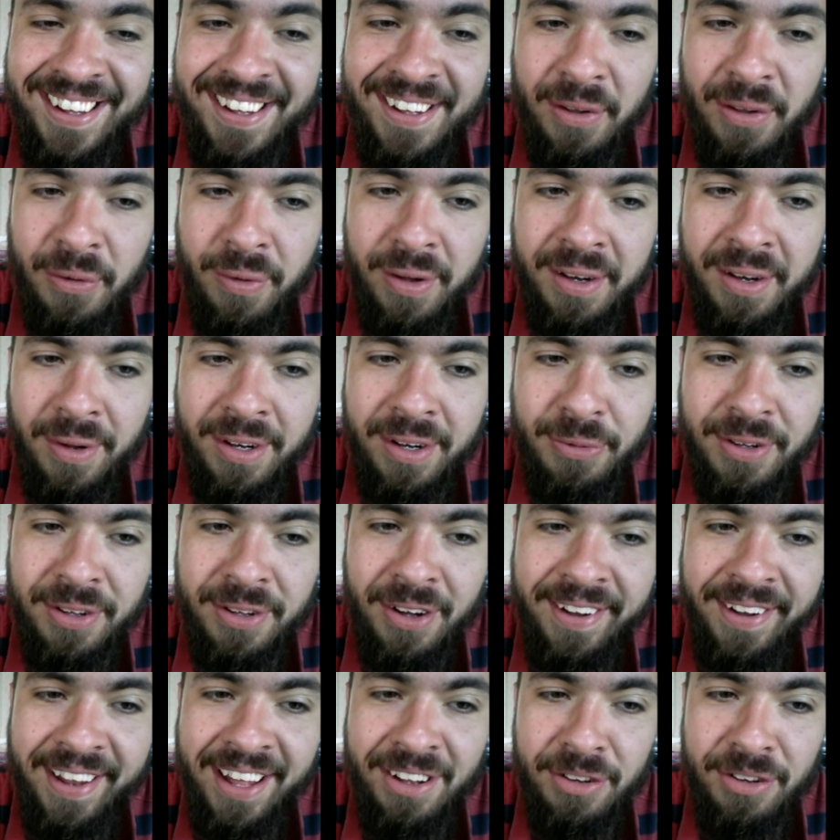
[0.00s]
what do we
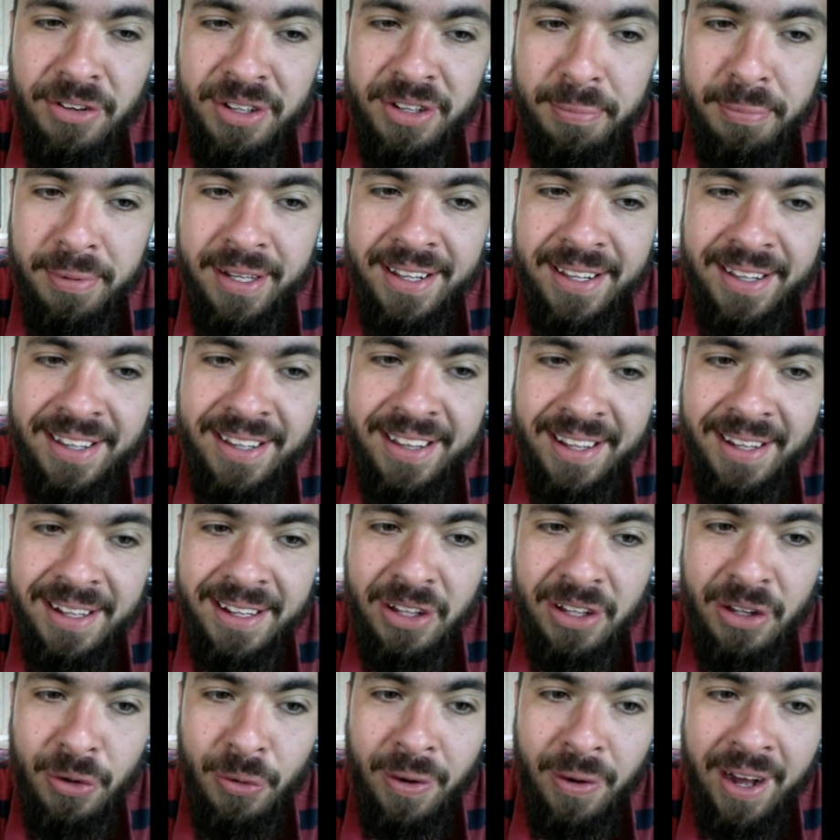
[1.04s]
call him?
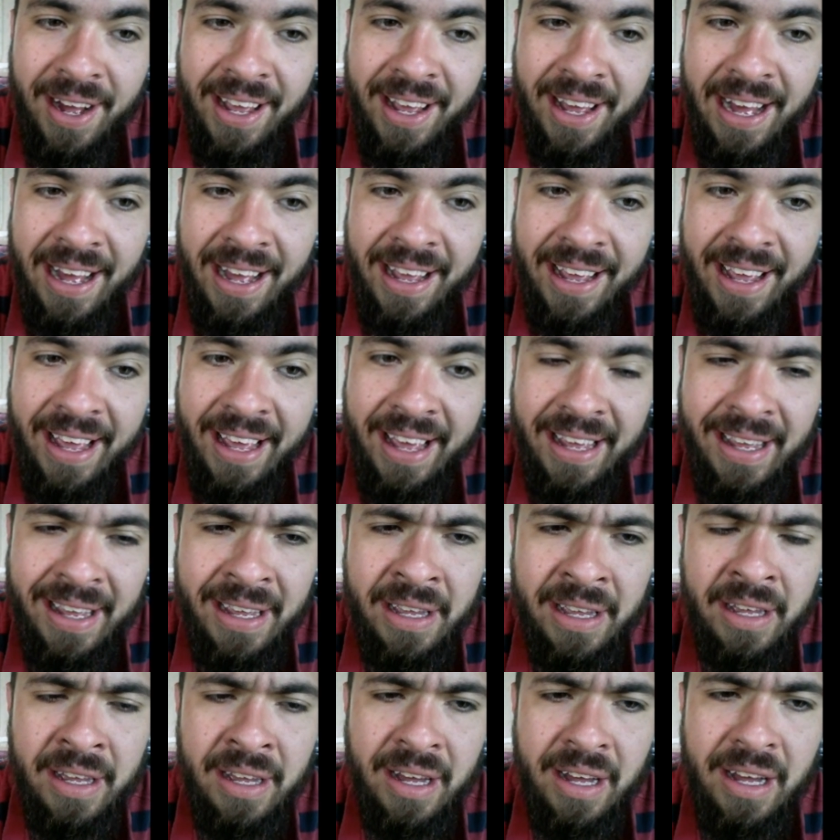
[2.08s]
LGBTQIIA
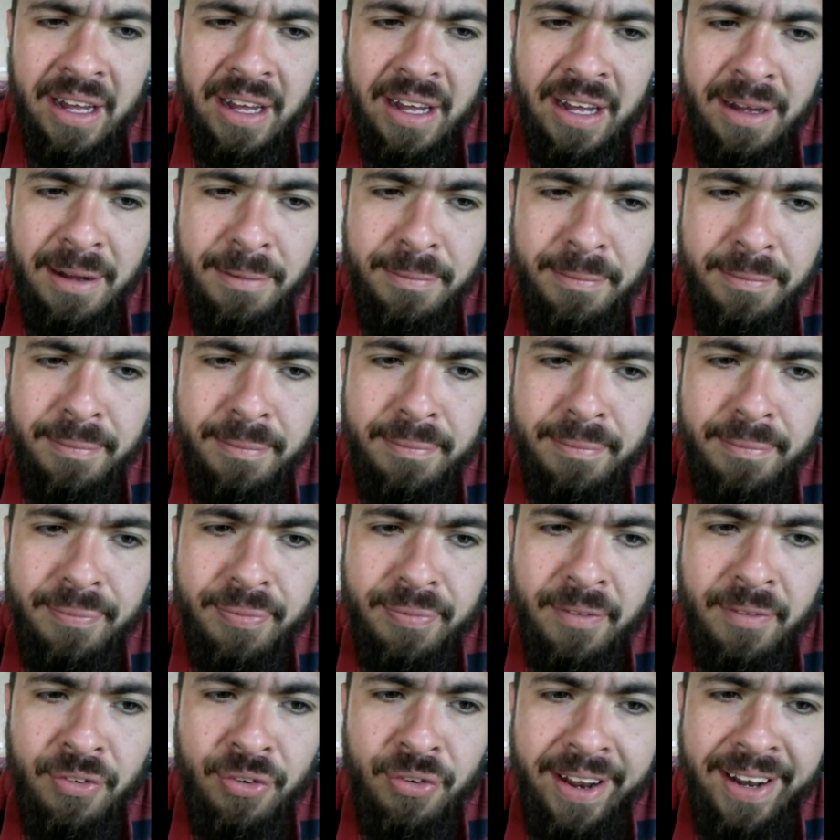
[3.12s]

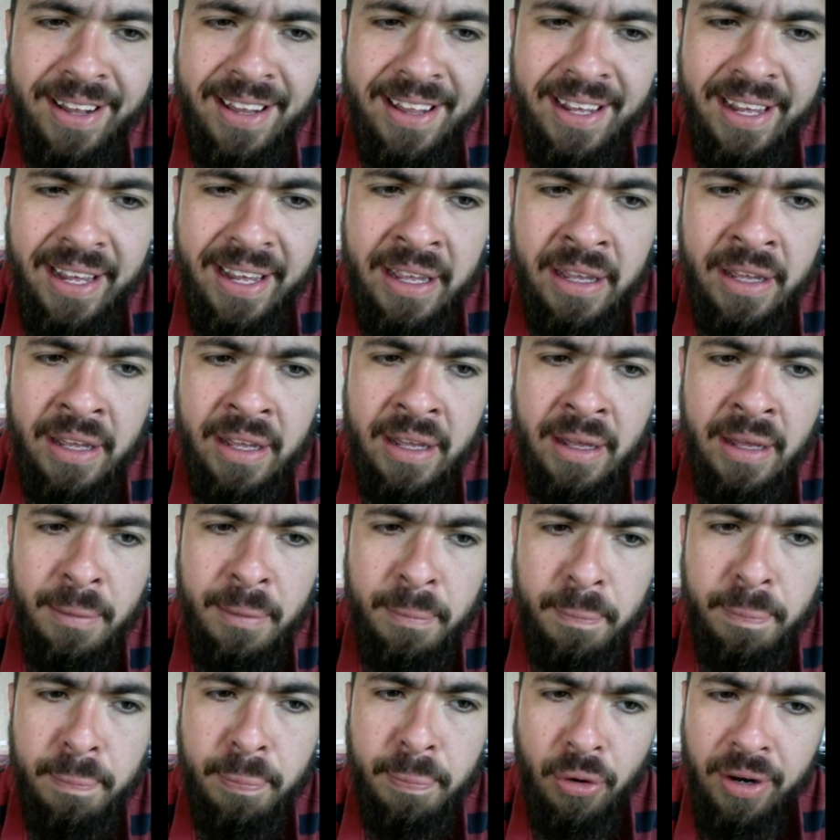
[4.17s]
friendly
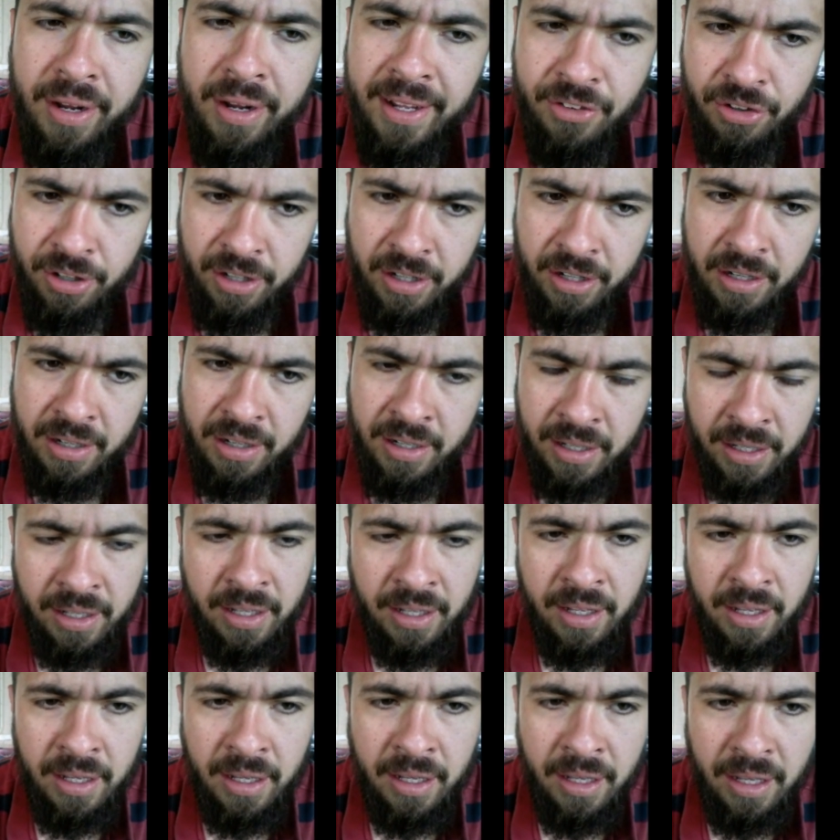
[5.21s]
preacher
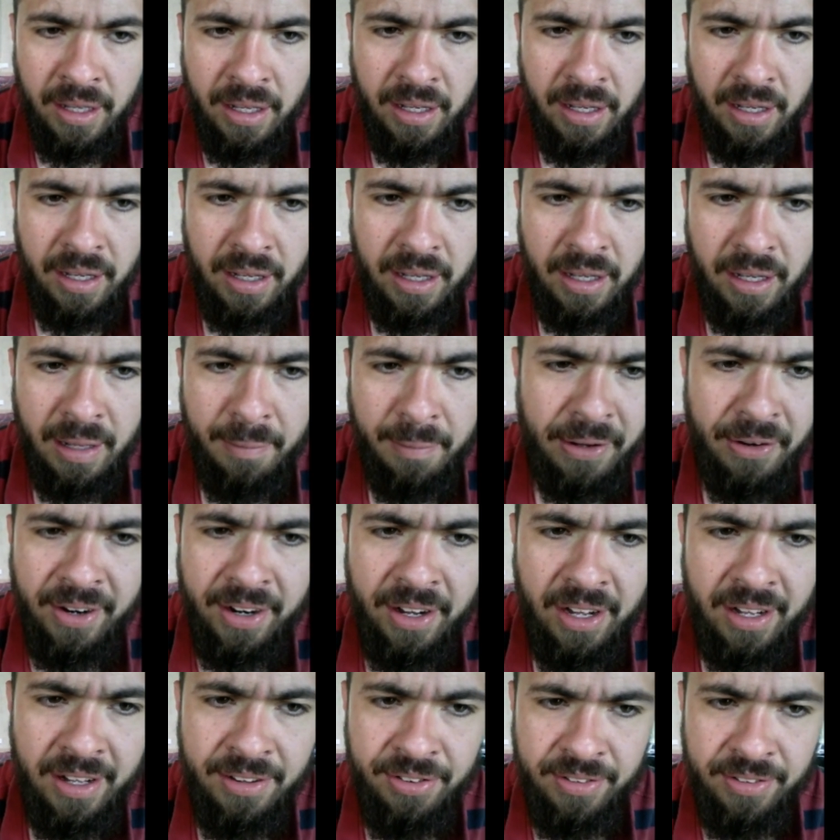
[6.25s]
up there in
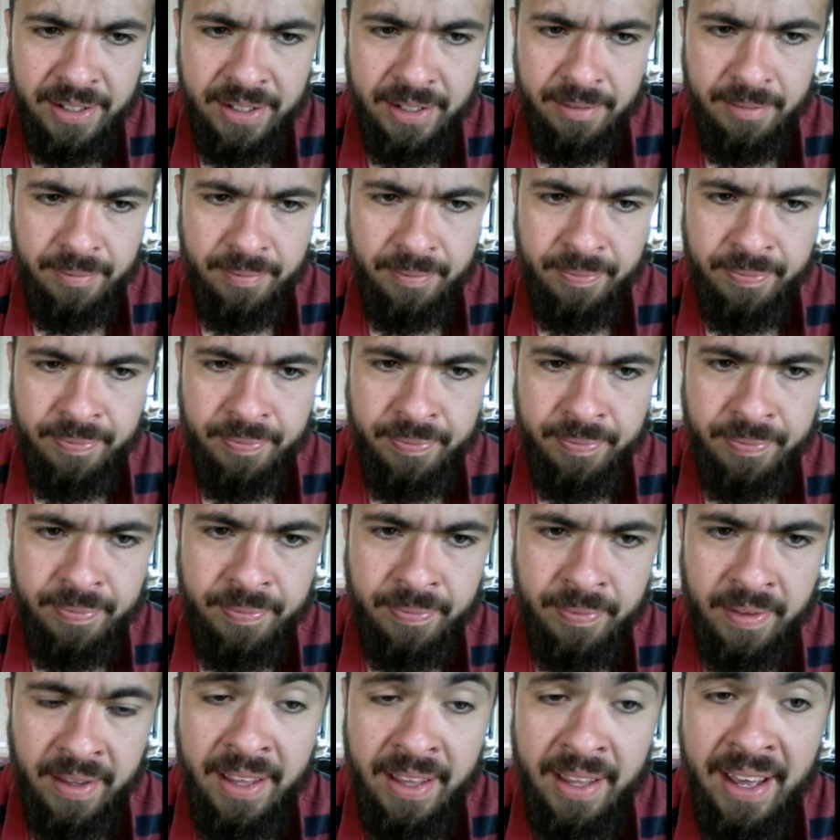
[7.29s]
Austin.
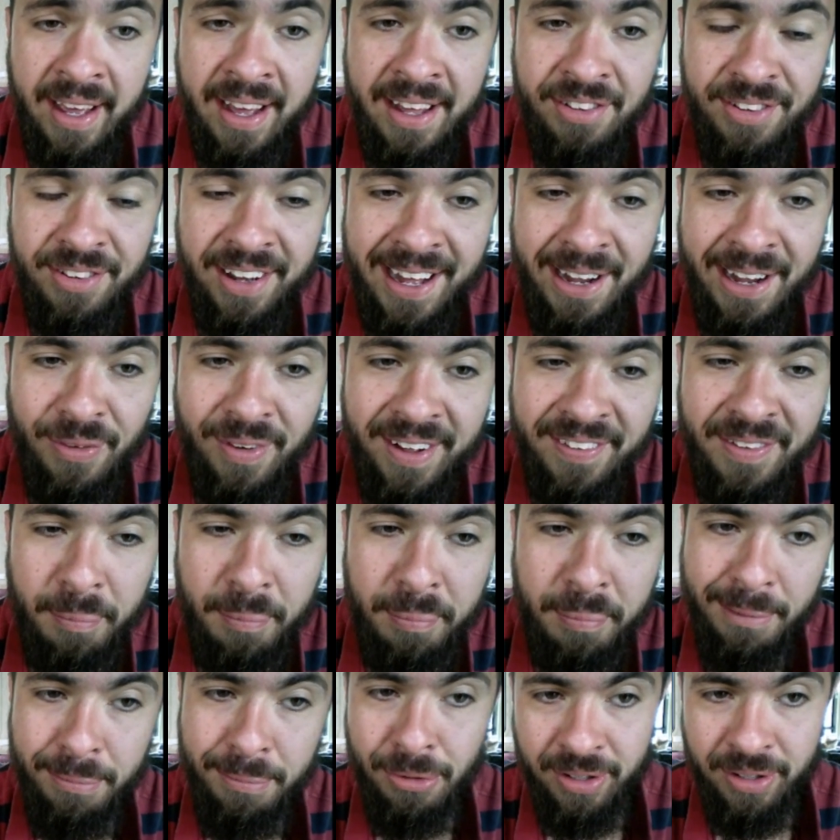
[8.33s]
He has not read the
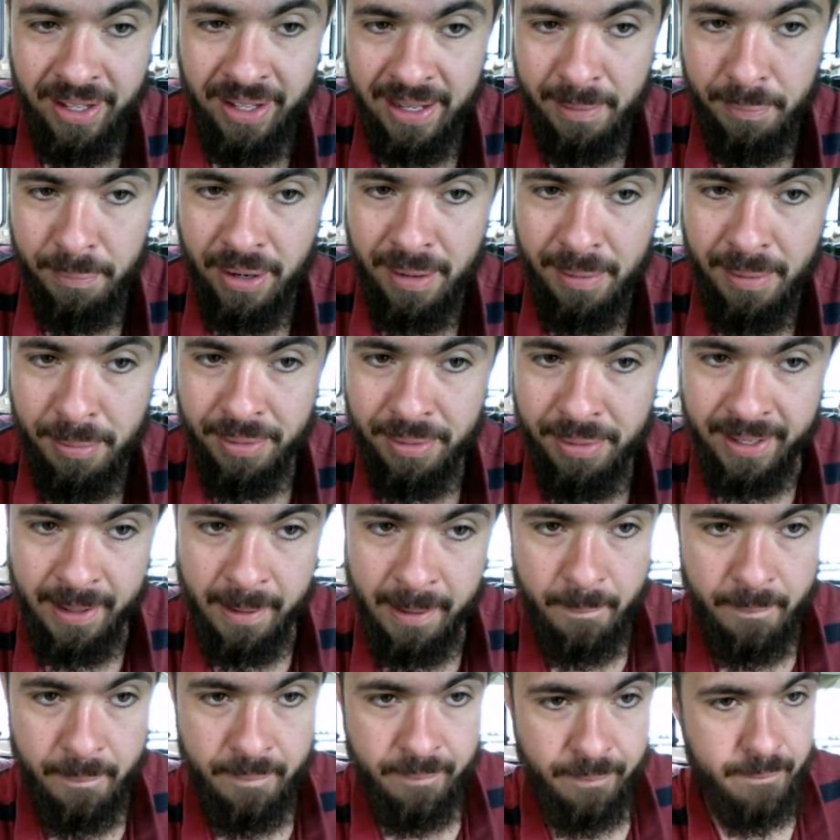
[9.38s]
Bible yet, probably.
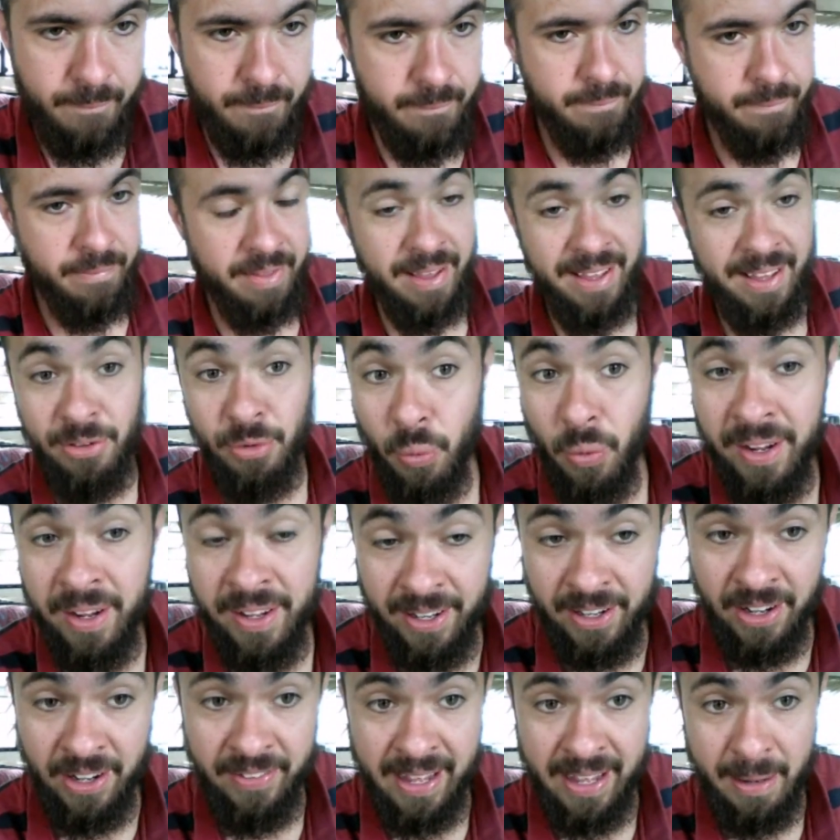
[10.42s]
He's working
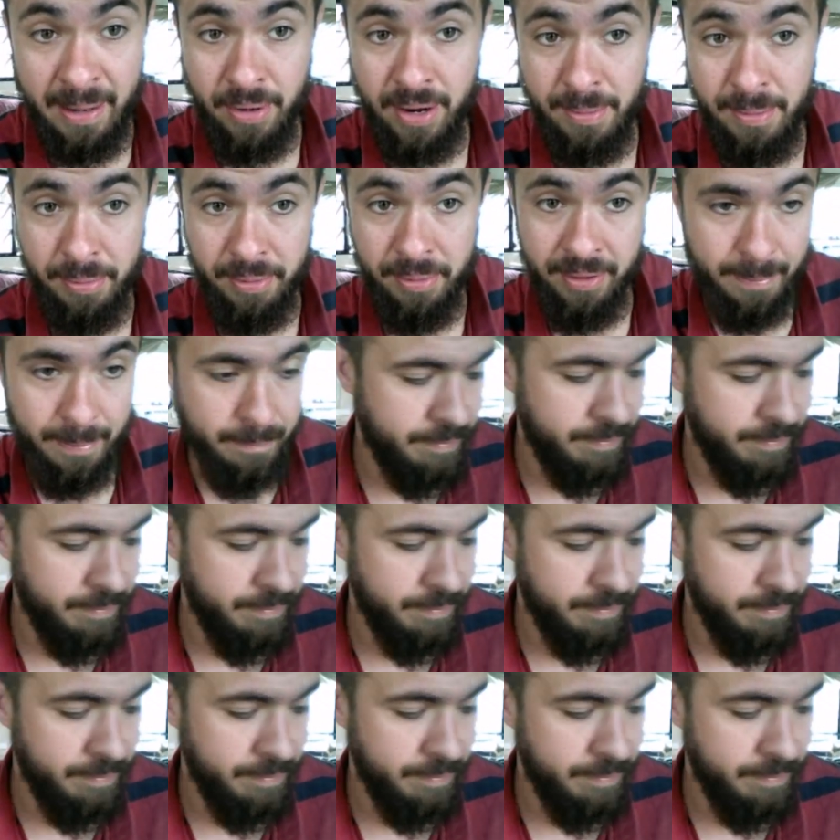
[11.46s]
on that, probably.